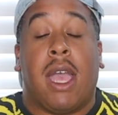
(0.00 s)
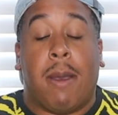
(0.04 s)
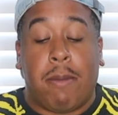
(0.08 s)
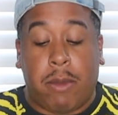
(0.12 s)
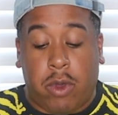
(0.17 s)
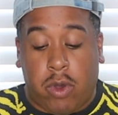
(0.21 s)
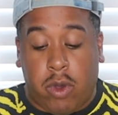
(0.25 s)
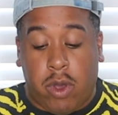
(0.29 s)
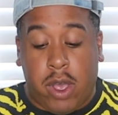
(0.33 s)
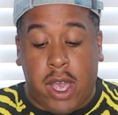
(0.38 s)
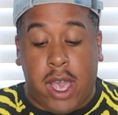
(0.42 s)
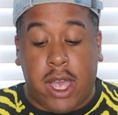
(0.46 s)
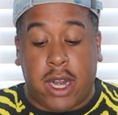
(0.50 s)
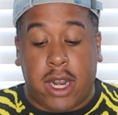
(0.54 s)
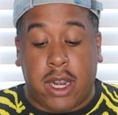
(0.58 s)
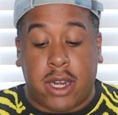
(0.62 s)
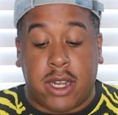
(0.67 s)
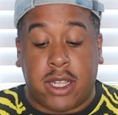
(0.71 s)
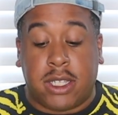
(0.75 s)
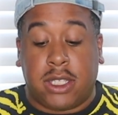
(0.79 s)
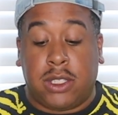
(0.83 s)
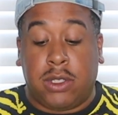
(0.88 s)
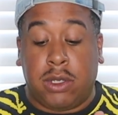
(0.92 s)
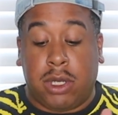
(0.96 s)
I'm gonna go ahead and
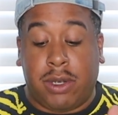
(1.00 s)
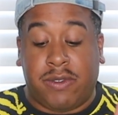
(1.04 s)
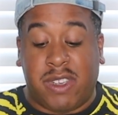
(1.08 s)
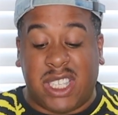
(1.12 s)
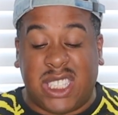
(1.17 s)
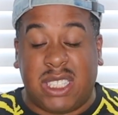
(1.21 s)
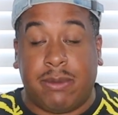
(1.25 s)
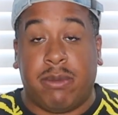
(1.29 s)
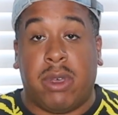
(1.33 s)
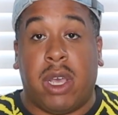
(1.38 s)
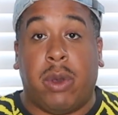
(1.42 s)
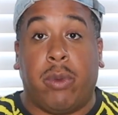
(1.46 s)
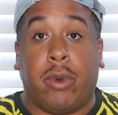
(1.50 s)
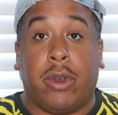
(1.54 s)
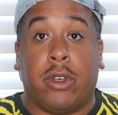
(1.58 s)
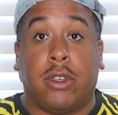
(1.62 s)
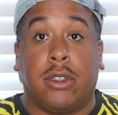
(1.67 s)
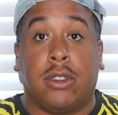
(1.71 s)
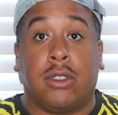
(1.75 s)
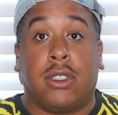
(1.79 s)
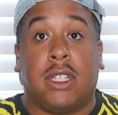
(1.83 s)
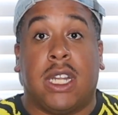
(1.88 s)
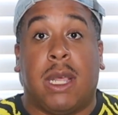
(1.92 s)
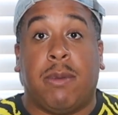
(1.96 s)
just do the rest of my
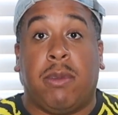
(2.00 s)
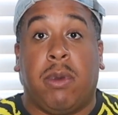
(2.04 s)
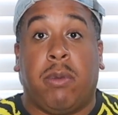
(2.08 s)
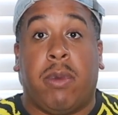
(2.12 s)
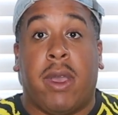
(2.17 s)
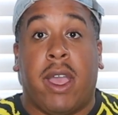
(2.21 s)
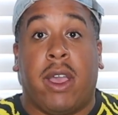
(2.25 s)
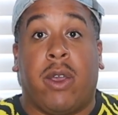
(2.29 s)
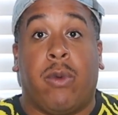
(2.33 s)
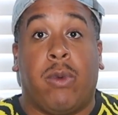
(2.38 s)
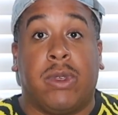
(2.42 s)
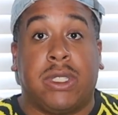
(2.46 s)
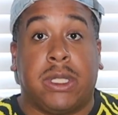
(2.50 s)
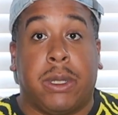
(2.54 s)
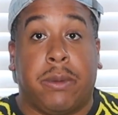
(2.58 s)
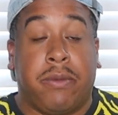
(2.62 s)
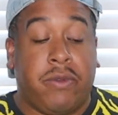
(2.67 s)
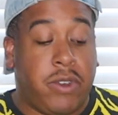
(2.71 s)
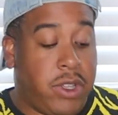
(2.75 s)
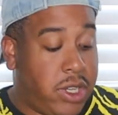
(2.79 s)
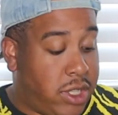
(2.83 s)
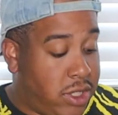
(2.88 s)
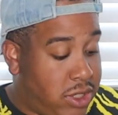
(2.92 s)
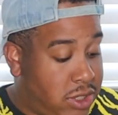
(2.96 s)
words, and I'll be back once I'm
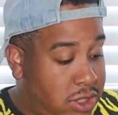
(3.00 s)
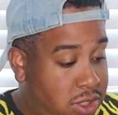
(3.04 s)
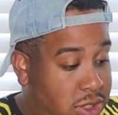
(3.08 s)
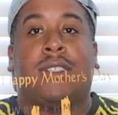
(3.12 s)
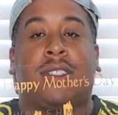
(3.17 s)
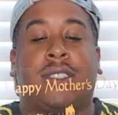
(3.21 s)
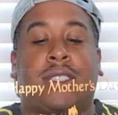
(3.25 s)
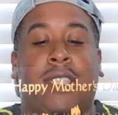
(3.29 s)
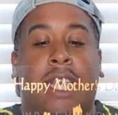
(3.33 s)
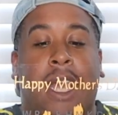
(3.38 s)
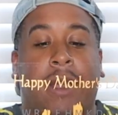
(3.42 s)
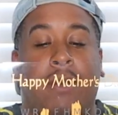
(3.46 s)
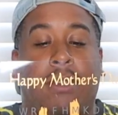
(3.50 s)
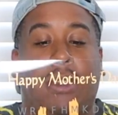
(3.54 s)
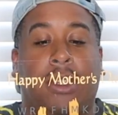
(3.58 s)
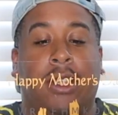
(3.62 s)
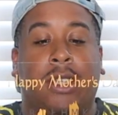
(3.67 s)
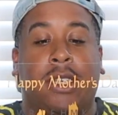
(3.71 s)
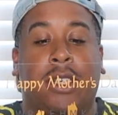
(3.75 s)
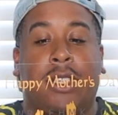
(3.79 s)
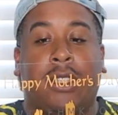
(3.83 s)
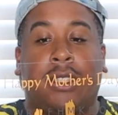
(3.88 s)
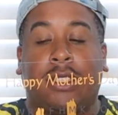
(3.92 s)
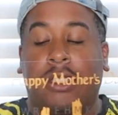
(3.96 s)
finished. This is how it
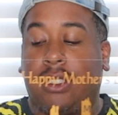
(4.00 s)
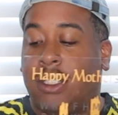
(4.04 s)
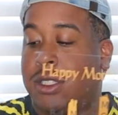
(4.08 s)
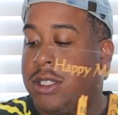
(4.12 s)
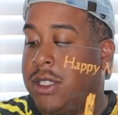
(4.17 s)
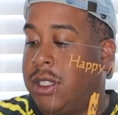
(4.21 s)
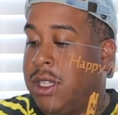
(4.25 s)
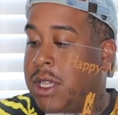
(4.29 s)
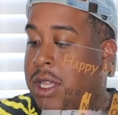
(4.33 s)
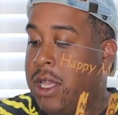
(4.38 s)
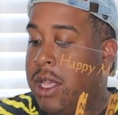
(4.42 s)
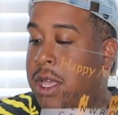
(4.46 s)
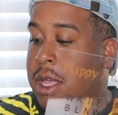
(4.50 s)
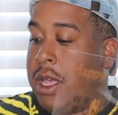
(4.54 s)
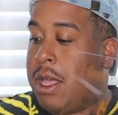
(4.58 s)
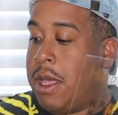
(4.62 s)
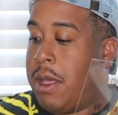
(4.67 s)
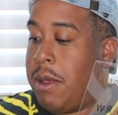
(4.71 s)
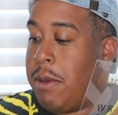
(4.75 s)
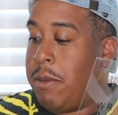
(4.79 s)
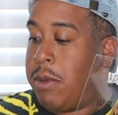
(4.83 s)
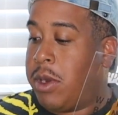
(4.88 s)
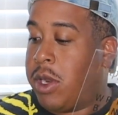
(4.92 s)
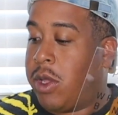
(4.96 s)
looks.
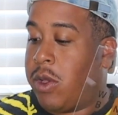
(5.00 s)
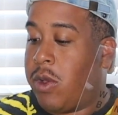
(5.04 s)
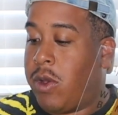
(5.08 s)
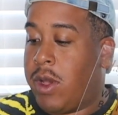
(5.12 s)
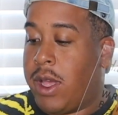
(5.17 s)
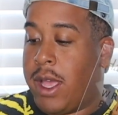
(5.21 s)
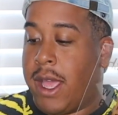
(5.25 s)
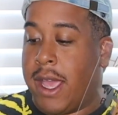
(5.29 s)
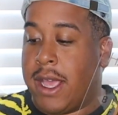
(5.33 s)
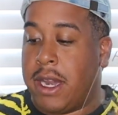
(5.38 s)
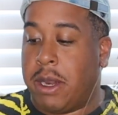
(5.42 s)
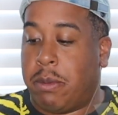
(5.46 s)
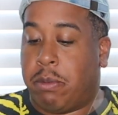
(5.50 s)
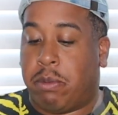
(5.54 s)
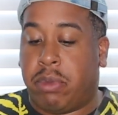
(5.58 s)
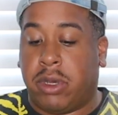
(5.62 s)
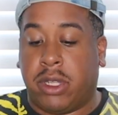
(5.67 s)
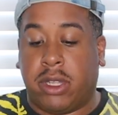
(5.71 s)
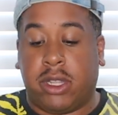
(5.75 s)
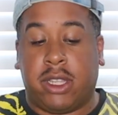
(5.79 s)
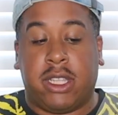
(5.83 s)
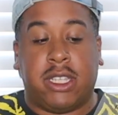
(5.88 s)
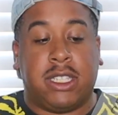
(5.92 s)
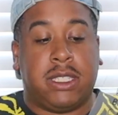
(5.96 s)
I'm gonna go ahead and
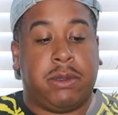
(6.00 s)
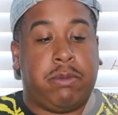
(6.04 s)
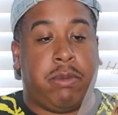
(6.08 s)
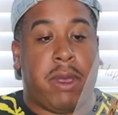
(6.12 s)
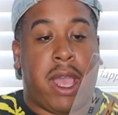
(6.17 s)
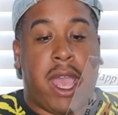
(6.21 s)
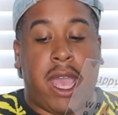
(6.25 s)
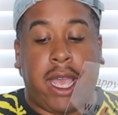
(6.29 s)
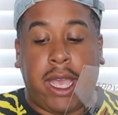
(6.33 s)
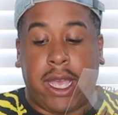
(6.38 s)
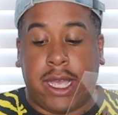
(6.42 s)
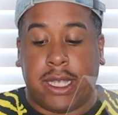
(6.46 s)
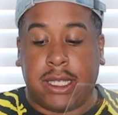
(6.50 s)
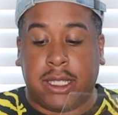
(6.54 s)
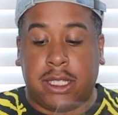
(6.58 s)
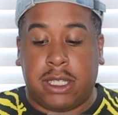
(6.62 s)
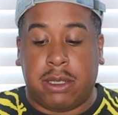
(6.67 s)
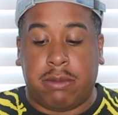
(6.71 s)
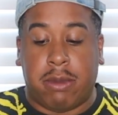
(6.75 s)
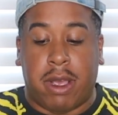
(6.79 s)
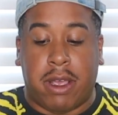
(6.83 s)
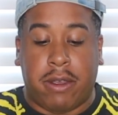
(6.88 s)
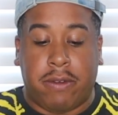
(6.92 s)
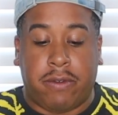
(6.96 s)
put this back into
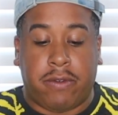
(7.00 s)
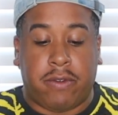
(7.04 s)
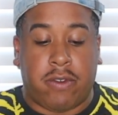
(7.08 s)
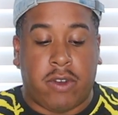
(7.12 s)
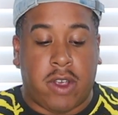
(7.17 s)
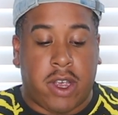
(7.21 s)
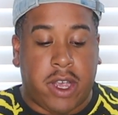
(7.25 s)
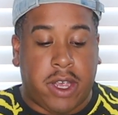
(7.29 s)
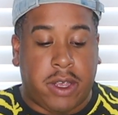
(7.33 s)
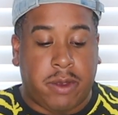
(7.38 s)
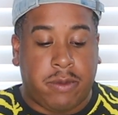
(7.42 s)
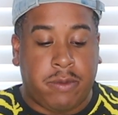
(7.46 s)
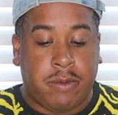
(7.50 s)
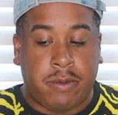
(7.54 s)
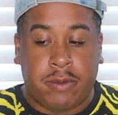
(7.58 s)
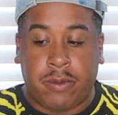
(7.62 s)
my frame.